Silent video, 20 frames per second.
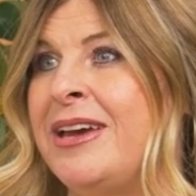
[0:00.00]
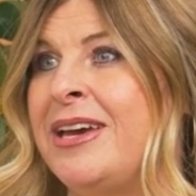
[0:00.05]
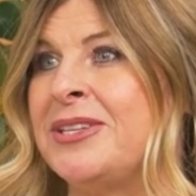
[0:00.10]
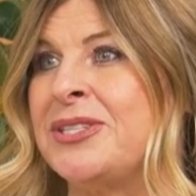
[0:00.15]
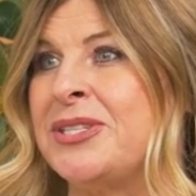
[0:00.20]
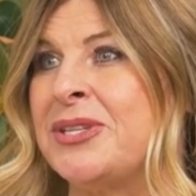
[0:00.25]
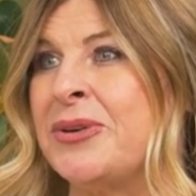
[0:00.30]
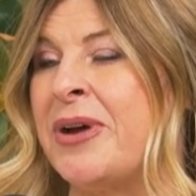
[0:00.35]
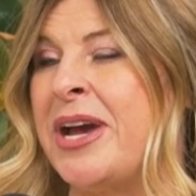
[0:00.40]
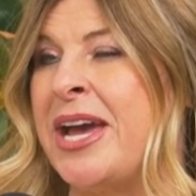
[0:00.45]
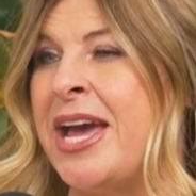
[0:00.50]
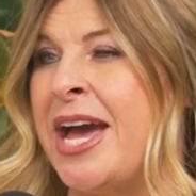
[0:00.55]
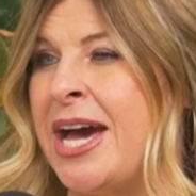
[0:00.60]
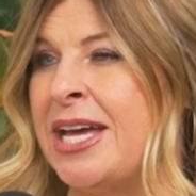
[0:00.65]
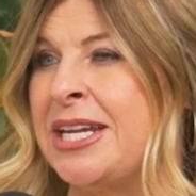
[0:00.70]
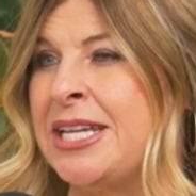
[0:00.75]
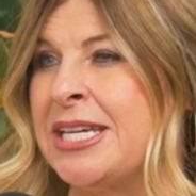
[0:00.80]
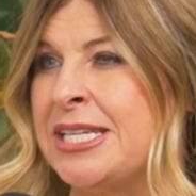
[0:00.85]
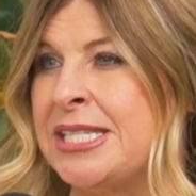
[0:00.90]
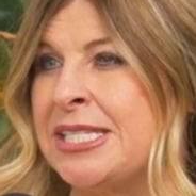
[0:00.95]
So I
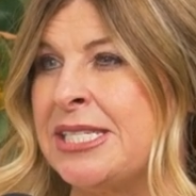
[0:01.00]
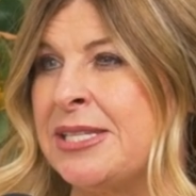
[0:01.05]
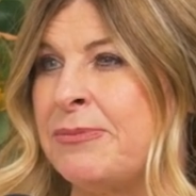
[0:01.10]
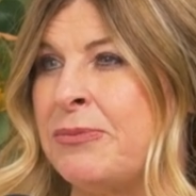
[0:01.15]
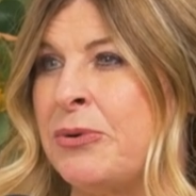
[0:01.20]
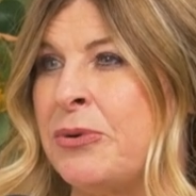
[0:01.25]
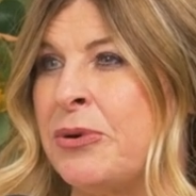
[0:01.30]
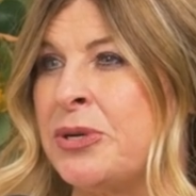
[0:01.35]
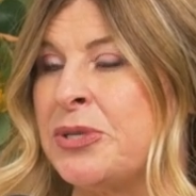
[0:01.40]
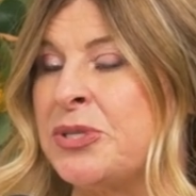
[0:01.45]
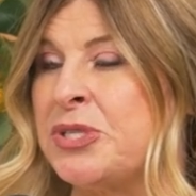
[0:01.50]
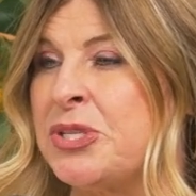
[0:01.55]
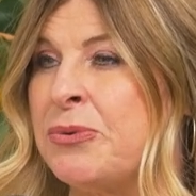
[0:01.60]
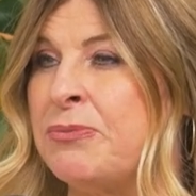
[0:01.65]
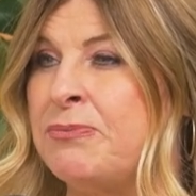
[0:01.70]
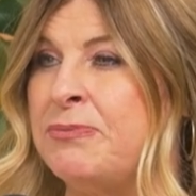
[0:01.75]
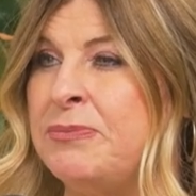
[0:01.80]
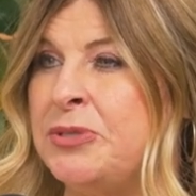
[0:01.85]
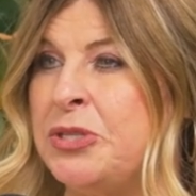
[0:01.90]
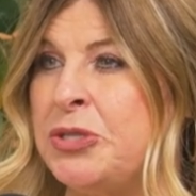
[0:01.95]
had his support.
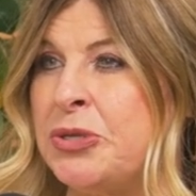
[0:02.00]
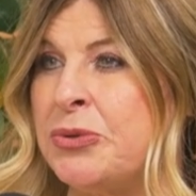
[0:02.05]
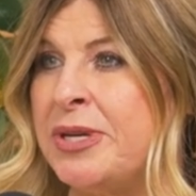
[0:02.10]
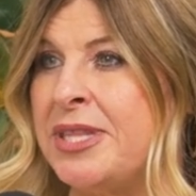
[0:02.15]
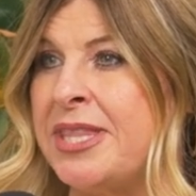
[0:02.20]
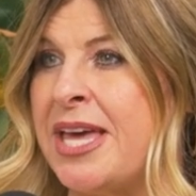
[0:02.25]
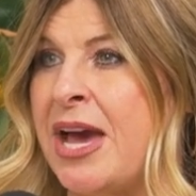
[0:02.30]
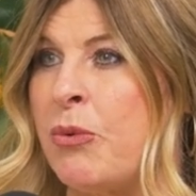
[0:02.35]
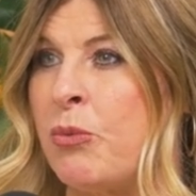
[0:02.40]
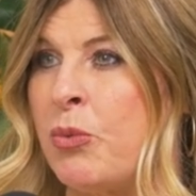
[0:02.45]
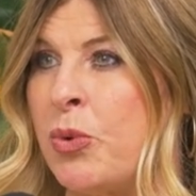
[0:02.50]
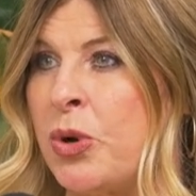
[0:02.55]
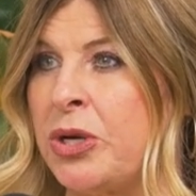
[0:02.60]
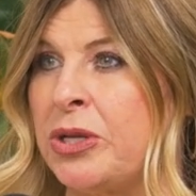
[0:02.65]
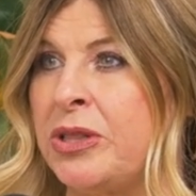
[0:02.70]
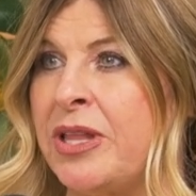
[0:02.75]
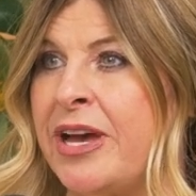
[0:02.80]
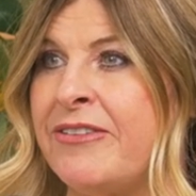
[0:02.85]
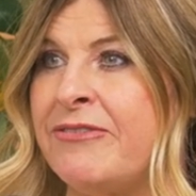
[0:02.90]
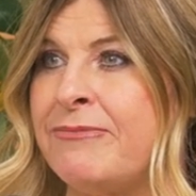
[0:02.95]
So doing that
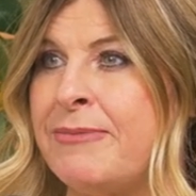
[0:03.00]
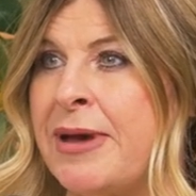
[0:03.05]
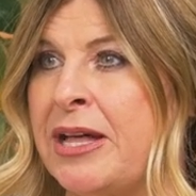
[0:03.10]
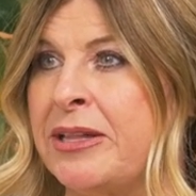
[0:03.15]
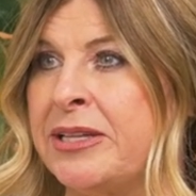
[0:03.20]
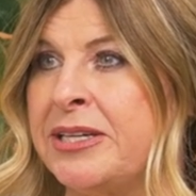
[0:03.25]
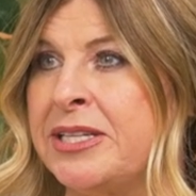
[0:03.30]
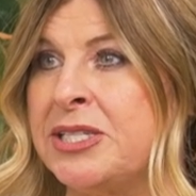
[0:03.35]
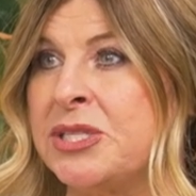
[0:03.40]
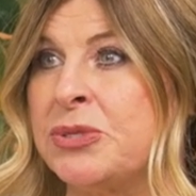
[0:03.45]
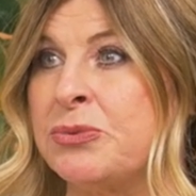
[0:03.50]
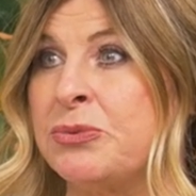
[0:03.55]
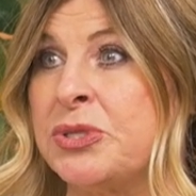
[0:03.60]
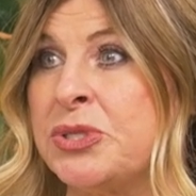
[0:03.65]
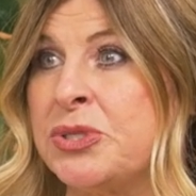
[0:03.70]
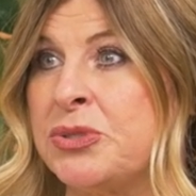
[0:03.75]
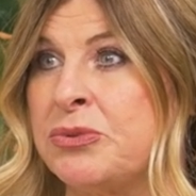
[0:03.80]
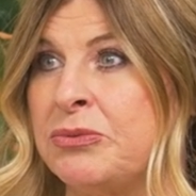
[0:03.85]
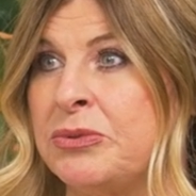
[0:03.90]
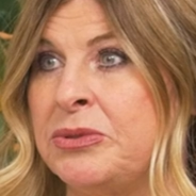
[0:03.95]
work life balance
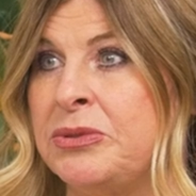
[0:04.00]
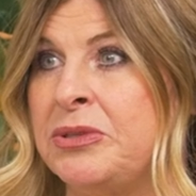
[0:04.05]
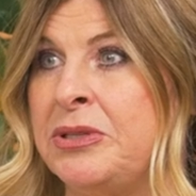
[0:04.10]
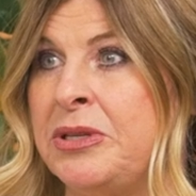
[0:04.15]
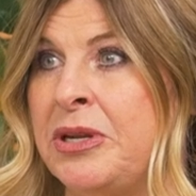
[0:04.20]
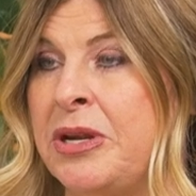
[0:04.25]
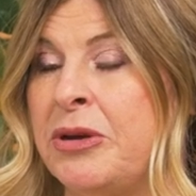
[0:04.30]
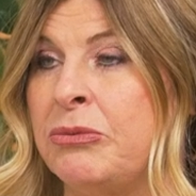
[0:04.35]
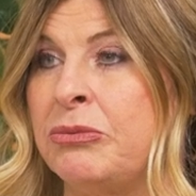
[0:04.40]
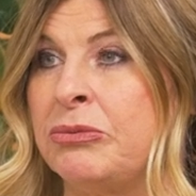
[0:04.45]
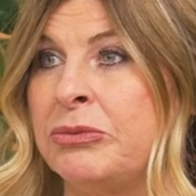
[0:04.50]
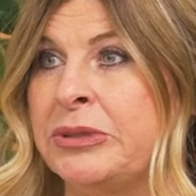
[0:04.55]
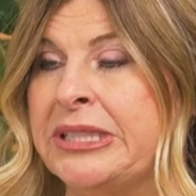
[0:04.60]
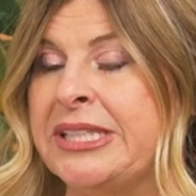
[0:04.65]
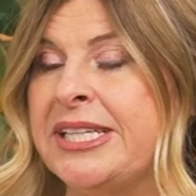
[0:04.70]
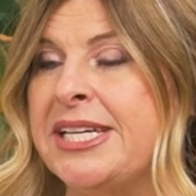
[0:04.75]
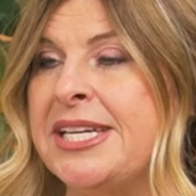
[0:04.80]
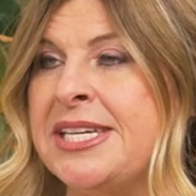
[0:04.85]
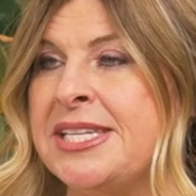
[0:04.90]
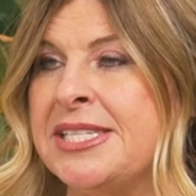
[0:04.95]
was, you know,
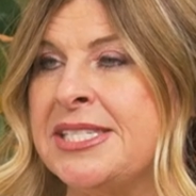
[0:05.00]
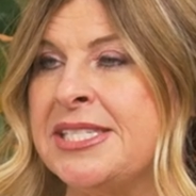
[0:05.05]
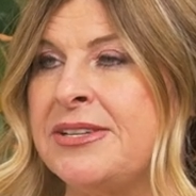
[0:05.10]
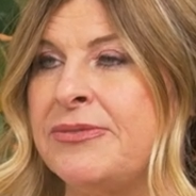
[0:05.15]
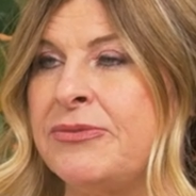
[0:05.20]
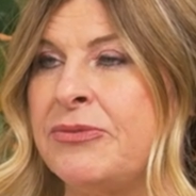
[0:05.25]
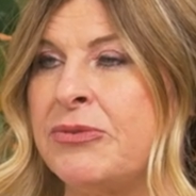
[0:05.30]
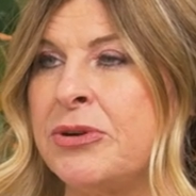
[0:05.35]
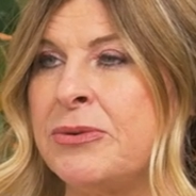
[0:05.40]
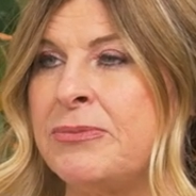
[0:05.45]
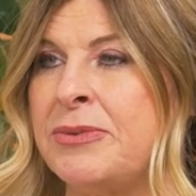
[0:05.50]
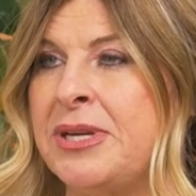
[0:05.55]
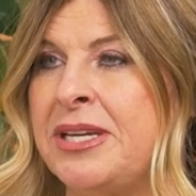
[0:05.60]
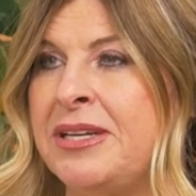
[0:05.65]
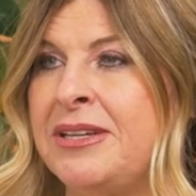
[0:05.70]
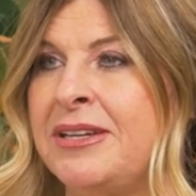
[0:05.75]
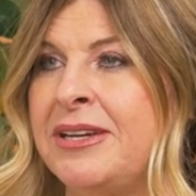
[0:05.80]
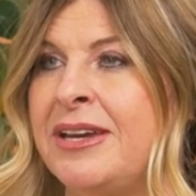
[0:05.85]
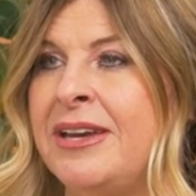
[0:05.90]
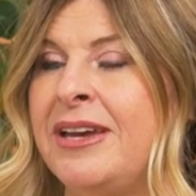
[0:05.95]
really easy for
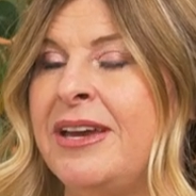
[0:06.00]
me.